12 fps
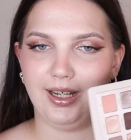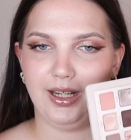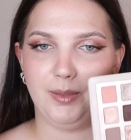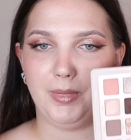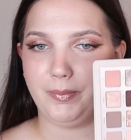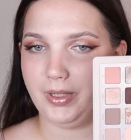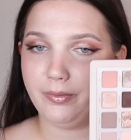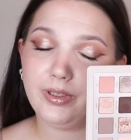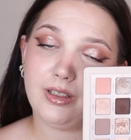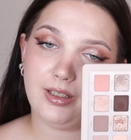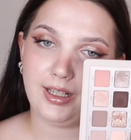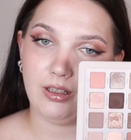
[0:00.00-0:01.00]
I'm
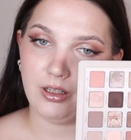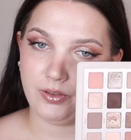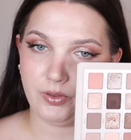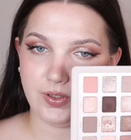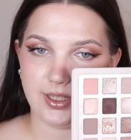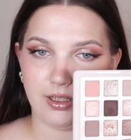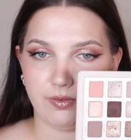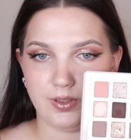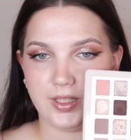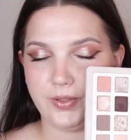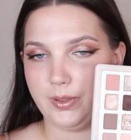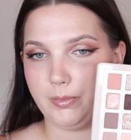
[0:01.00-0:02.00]
definitely gonna get a lot of use out of
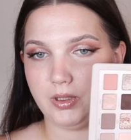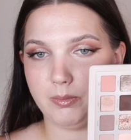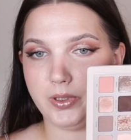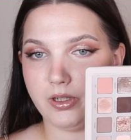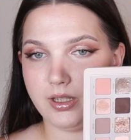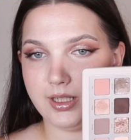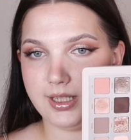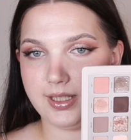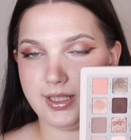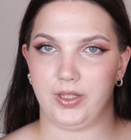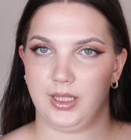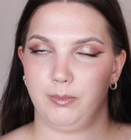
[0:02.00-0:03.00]
this if I'm gonna be
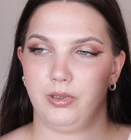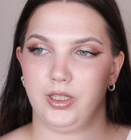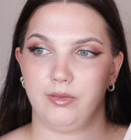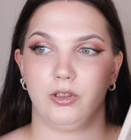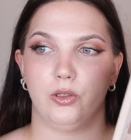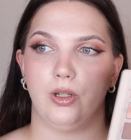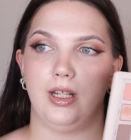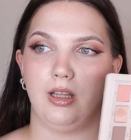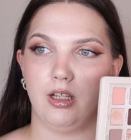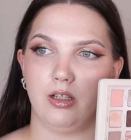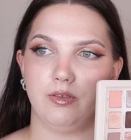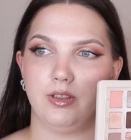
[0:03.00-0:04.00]
honest. For example, even though I
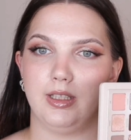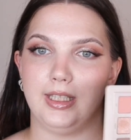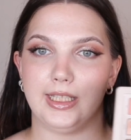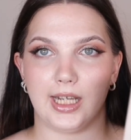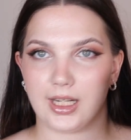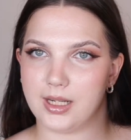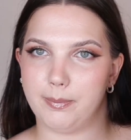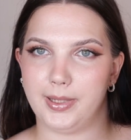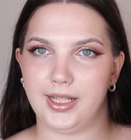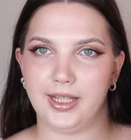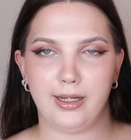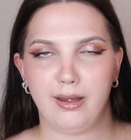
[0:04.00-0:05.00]
loved the Yucca
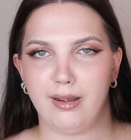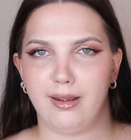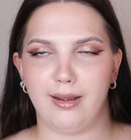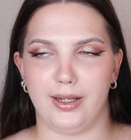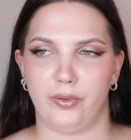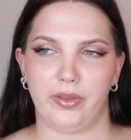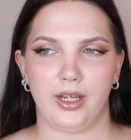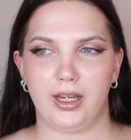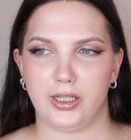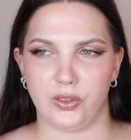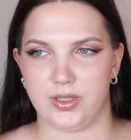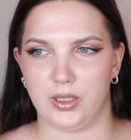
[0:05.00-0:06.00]
palette, I don't think
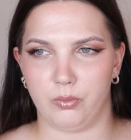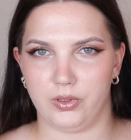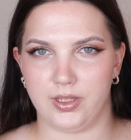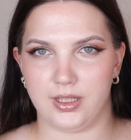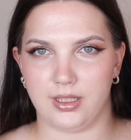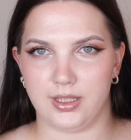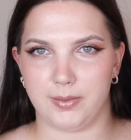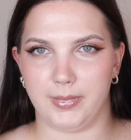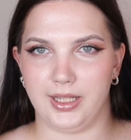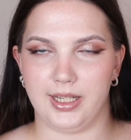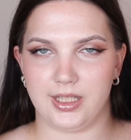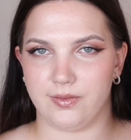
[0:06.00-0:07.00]
I used that one since
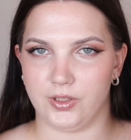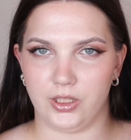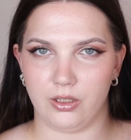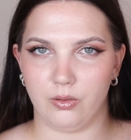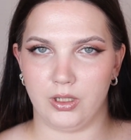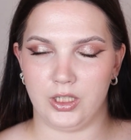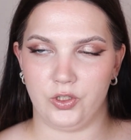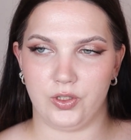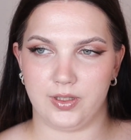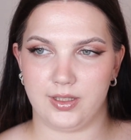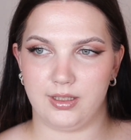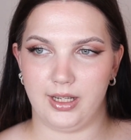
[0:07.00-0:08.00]
my last video. I
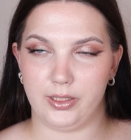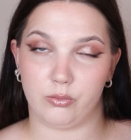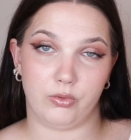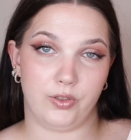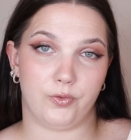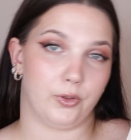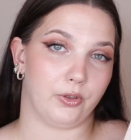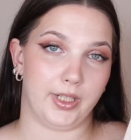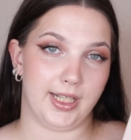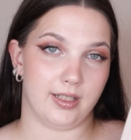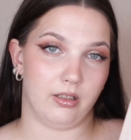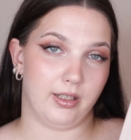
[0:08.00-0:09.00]
don't reach for
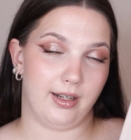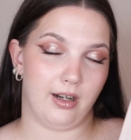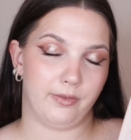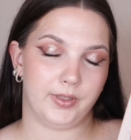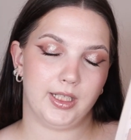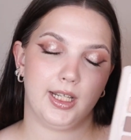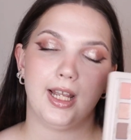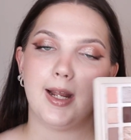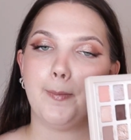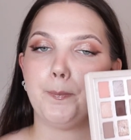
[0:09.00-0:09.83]
greens all that often.